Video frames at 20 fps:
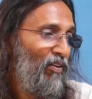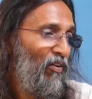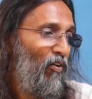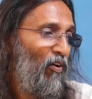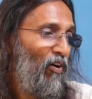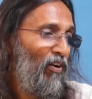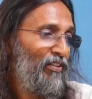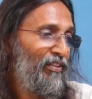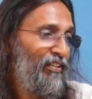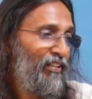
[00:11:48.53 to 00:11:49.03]

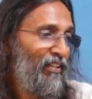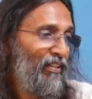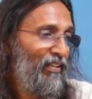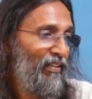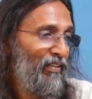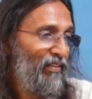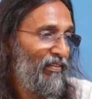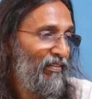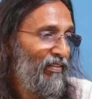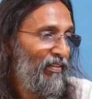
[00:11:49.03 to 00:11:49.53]

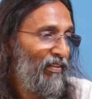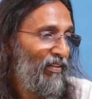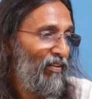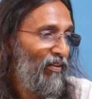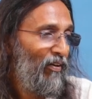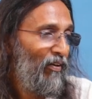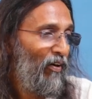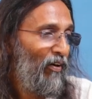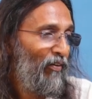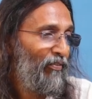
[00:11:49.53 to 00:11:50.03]
altar
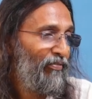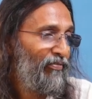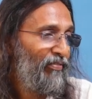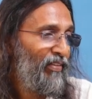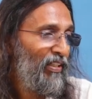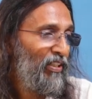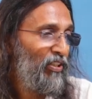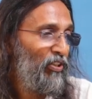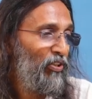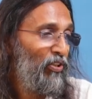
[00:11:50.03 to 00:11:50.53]
of
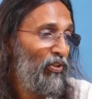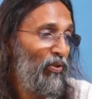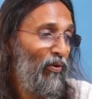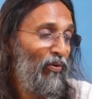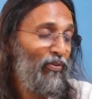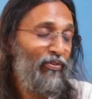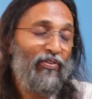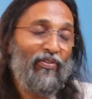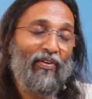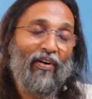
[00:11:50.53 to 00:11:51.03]
the
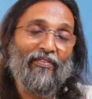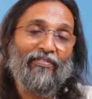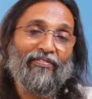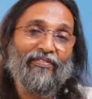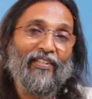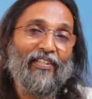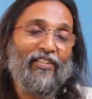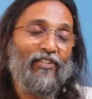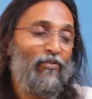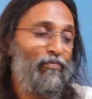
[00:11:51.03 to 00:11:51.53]
growth
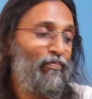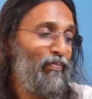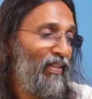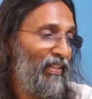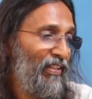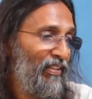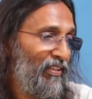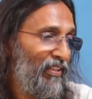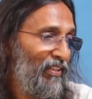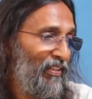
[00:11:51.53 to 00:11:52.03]
of the
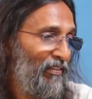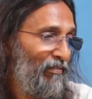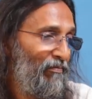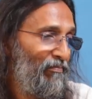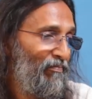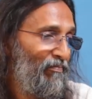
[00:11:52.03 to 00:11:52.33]
Spirit.